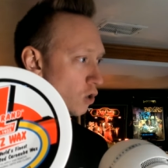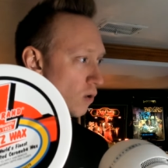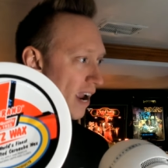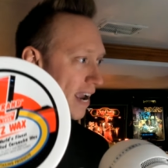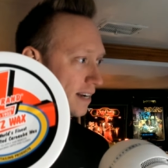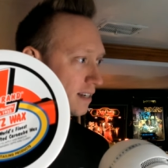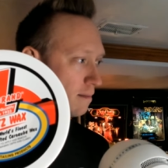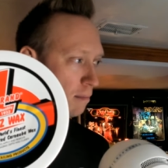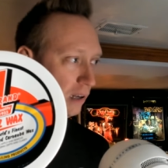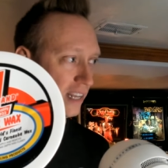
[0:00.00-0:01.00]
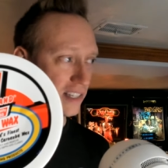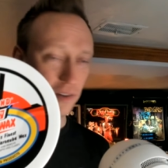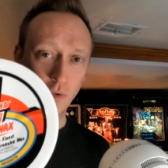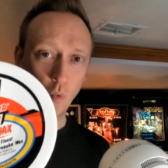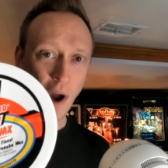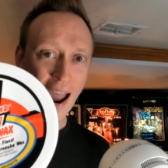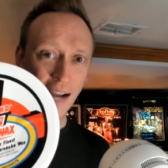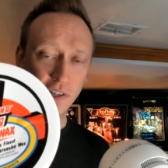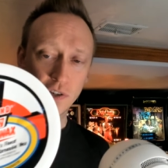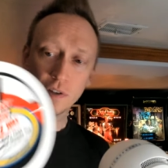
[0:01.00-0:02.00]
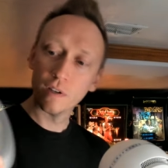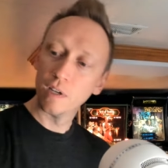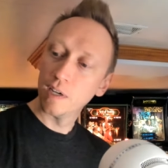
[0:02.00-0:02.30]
Grand Blitz Wax.